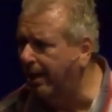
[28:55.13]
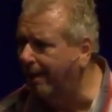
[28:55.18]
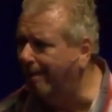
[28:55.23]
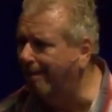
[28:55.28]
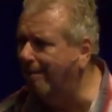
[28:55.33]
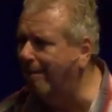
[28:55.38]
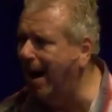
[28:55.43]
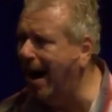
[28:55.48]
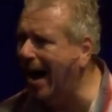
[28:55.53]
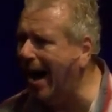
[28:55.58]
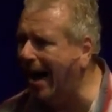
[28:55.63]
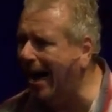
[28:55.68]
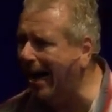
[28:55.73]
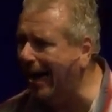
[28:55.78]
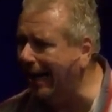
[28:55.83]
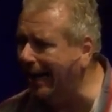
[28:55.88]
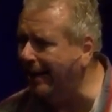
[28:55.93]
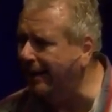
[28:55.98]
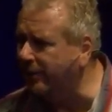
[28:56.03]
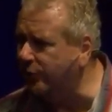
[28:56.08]

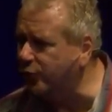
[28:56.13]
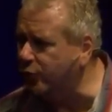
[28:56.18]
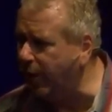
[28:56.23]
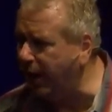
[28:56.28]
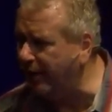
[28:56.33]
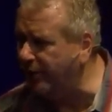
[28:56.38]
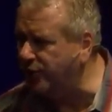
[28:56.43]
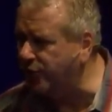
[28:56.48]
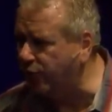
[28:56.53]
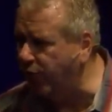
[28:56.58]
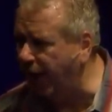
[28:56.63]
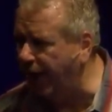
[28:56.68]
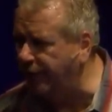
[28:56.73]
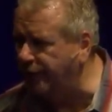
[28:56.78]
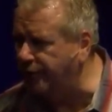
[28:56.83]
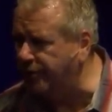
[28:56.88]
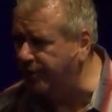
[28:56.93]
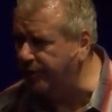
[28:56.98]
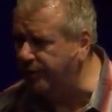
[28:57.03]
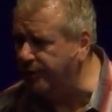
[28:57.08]
My
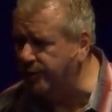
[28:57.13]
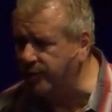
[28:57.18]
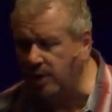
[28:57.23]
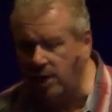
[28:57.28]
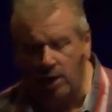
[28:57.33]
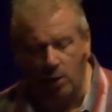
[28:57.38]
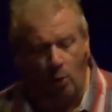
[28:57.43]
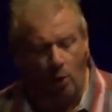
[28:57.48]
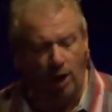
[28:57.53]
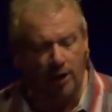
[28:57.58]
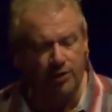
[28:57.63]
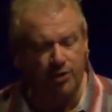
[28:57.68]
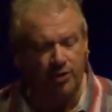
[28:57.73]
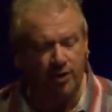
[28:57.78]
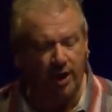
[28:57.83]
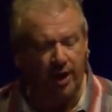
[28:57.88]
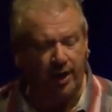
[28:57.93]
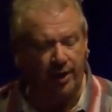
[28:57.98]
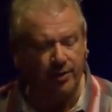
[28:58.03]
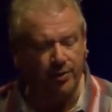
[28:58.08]
transgressions. Watch
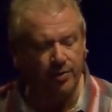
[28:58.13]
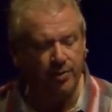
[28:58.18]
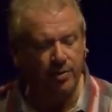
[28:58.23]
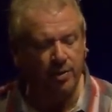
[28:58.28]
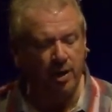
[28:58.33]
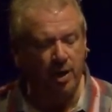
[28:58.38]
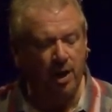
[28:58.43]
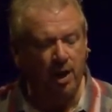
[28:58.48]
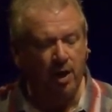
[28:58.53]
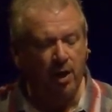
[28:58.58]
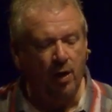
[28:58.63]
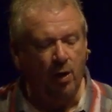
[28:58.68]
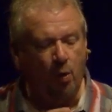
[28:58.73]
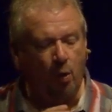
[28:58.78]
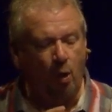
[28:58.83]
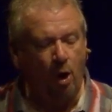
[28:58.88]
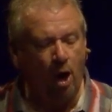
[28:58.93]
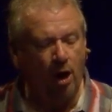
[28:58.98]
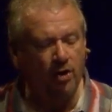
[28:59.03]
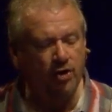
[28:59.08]
this.
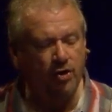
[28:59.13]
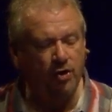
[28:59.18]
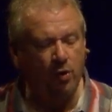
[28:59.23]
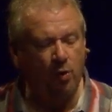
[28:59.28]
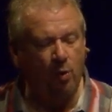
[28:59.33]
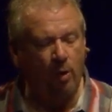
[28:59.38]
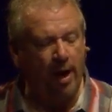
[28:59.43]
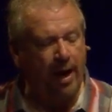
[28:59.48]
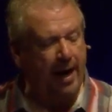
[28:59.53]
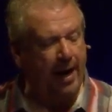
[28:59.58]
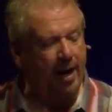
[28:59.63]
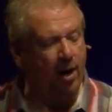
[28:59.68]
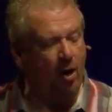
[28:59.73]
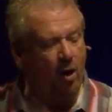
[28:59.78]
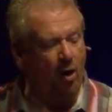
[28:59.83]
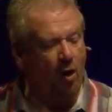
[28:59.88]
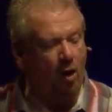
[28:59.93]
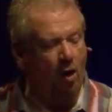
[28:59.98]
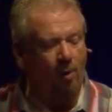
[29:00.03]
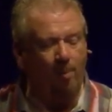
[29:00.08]
Wash away
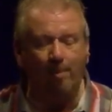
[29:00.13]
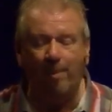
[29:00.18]
all